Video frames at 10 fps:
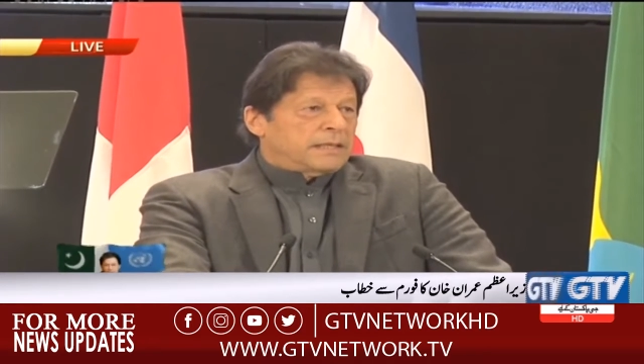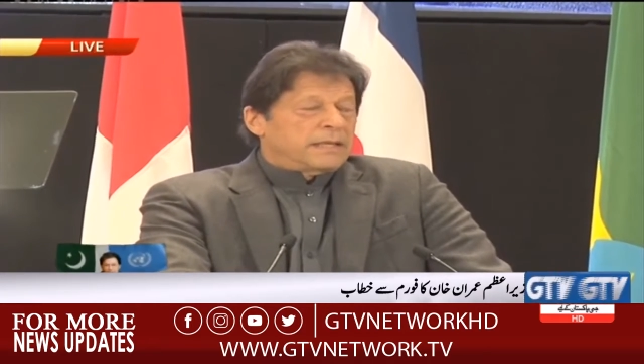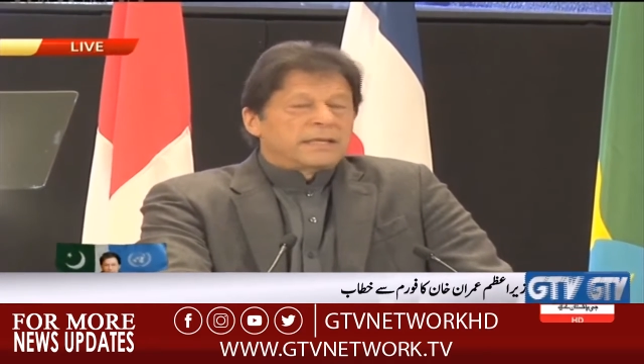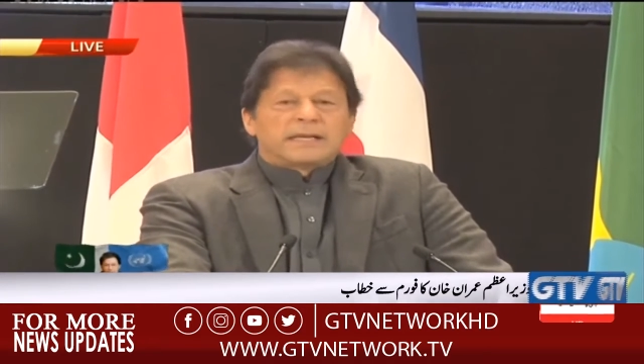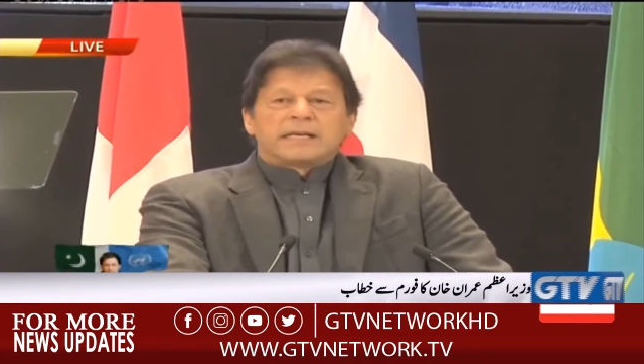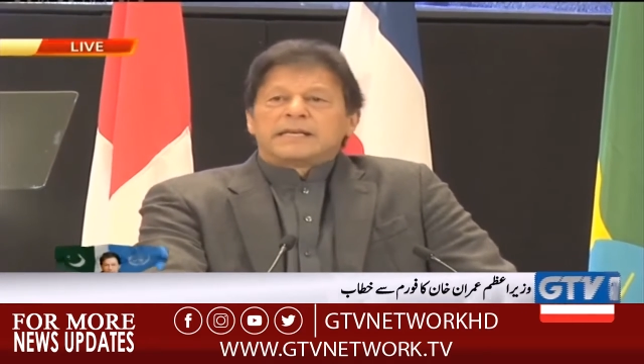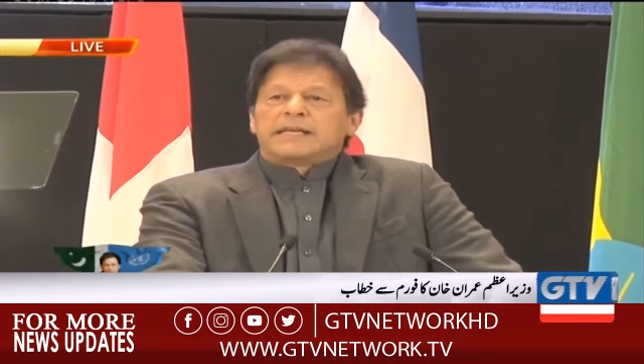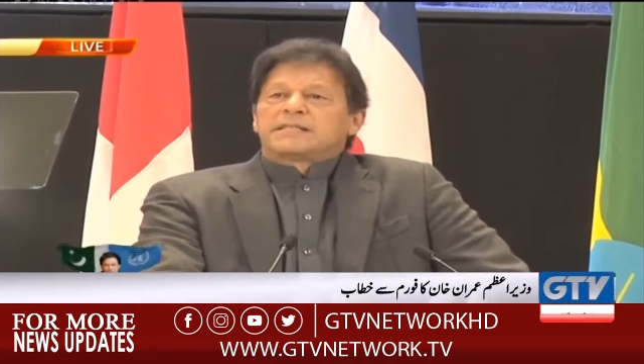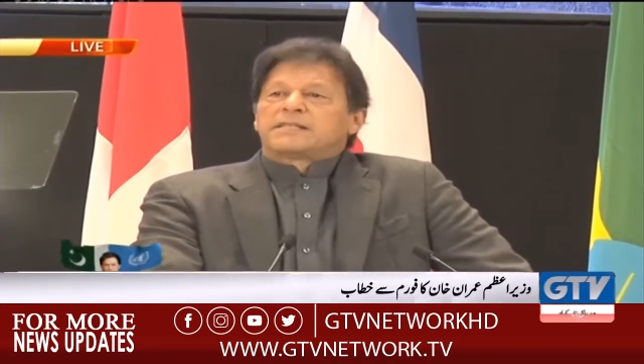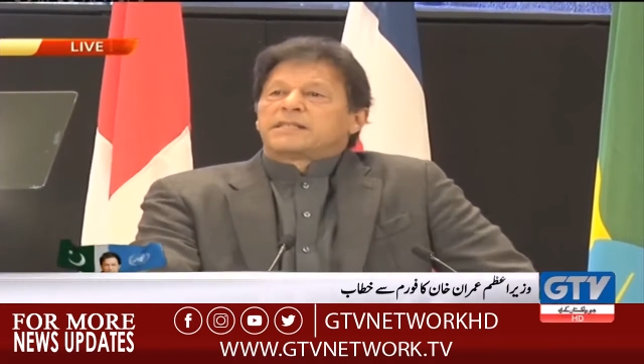
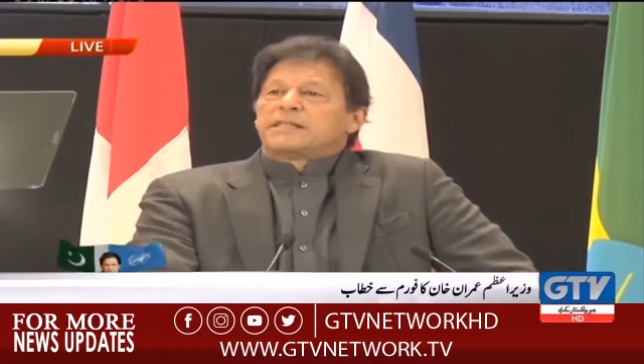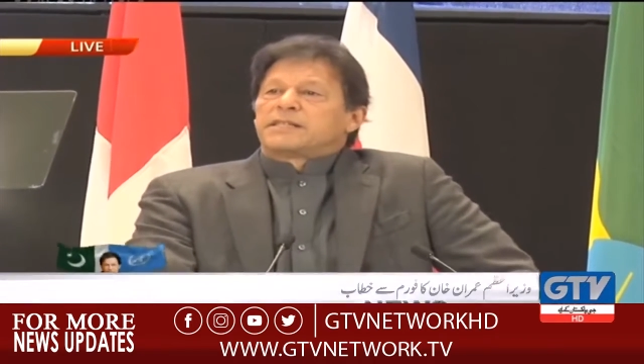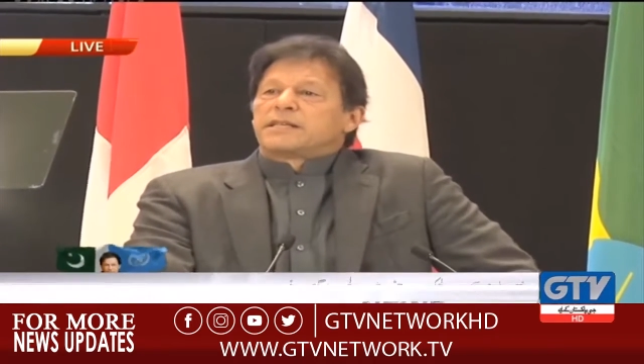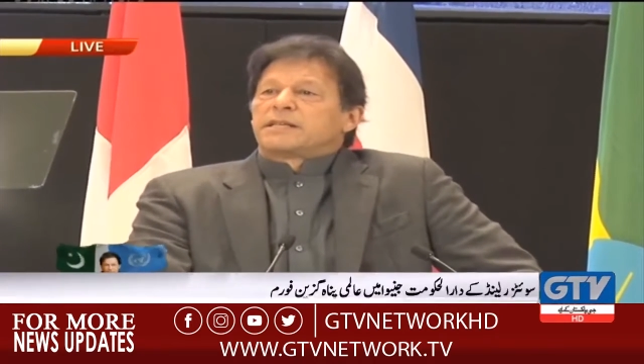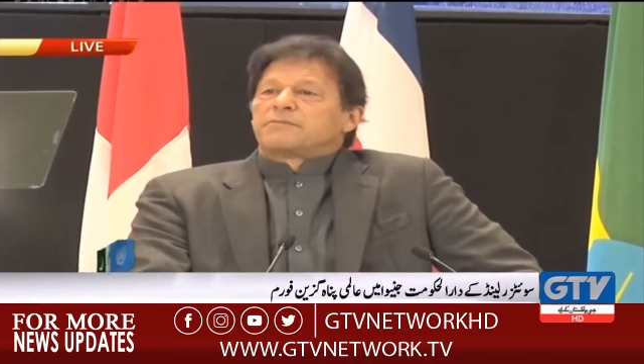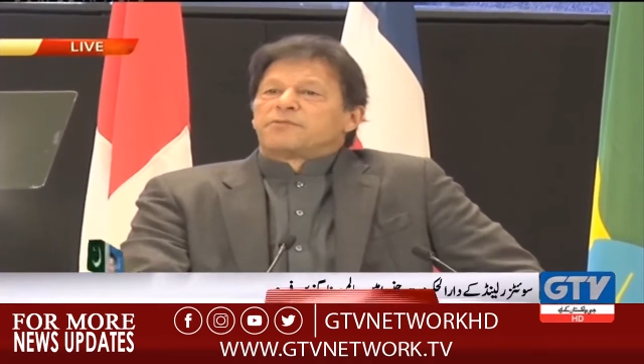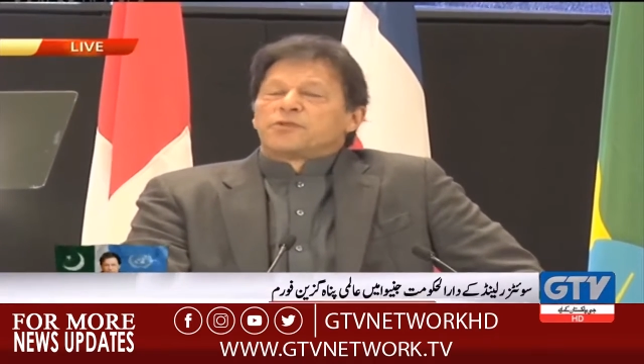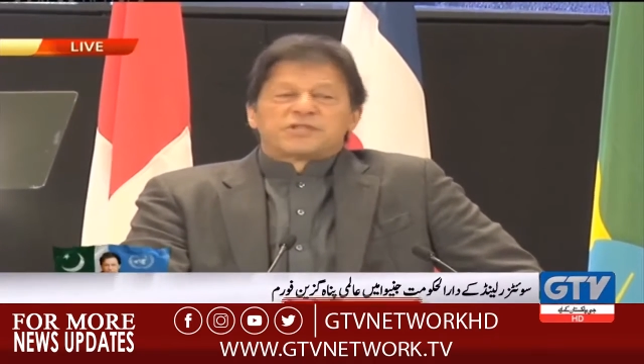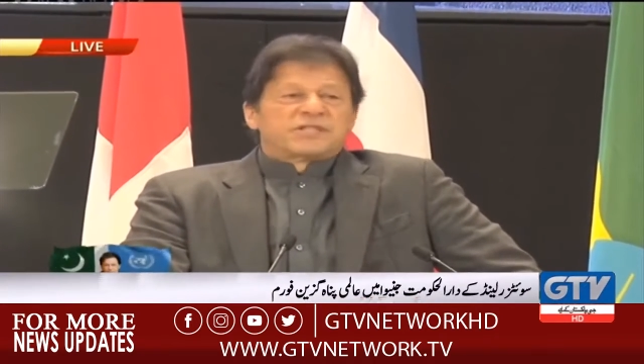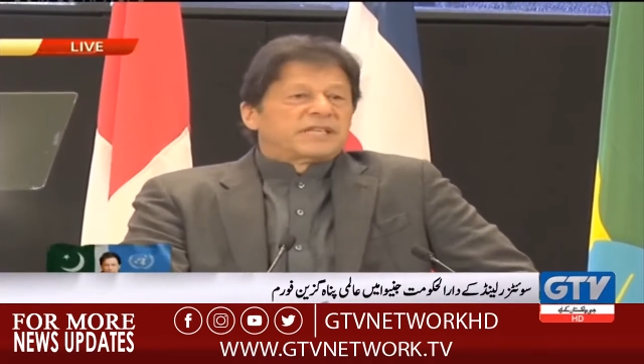Indian
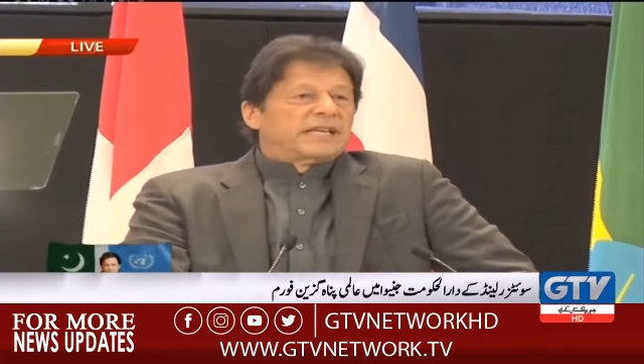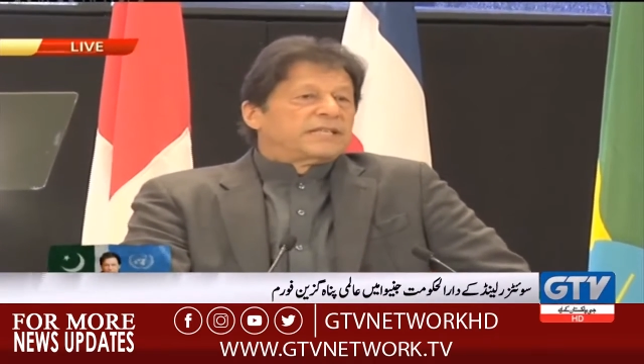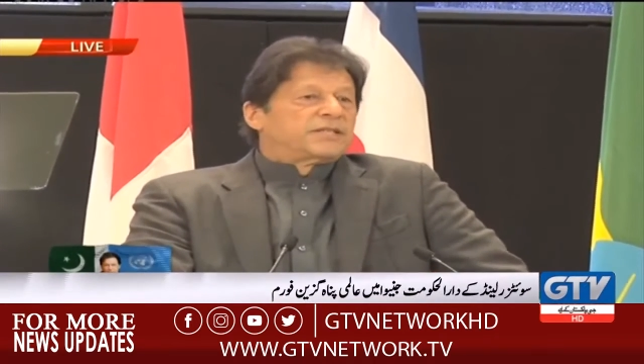forces laid